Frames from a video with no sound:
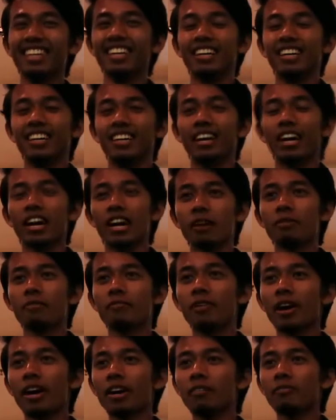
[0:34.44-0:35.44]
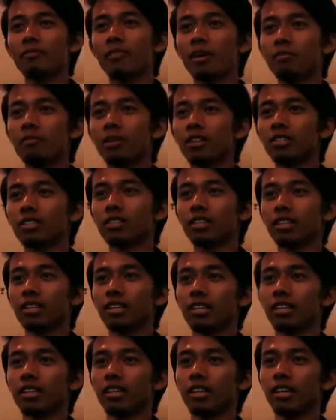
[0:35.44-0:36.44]
I am very famous
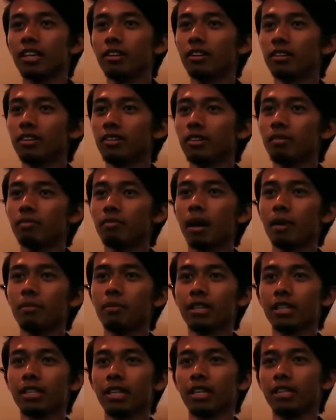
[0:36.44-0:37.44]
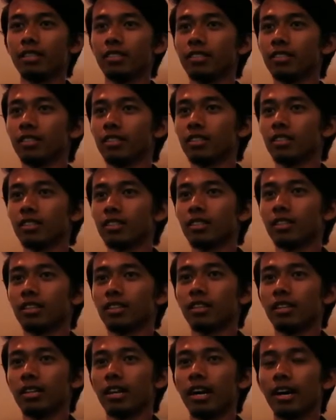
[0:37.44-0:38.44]
in badminton.
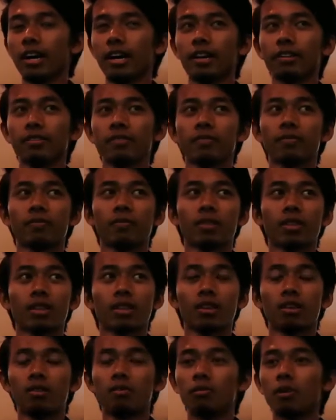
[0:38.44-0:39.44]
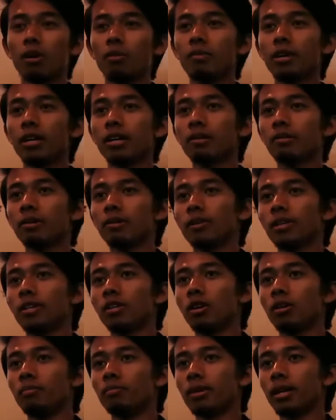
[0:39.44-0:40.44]
I former
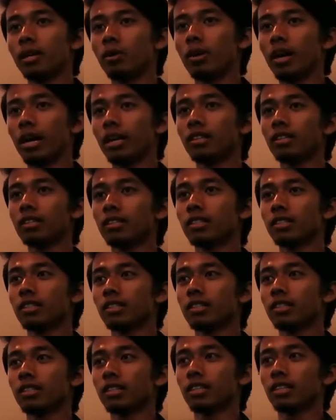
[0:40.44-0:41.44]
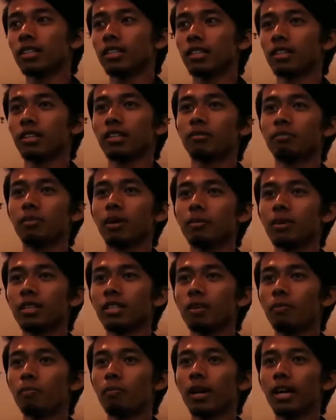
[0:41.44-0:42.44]
number one
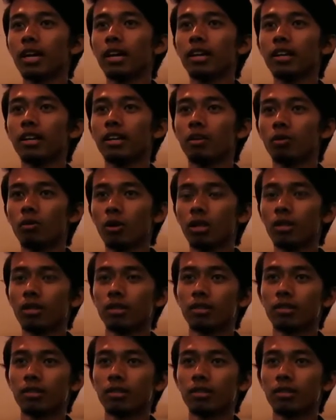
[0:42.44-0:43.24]
badminton player in the world.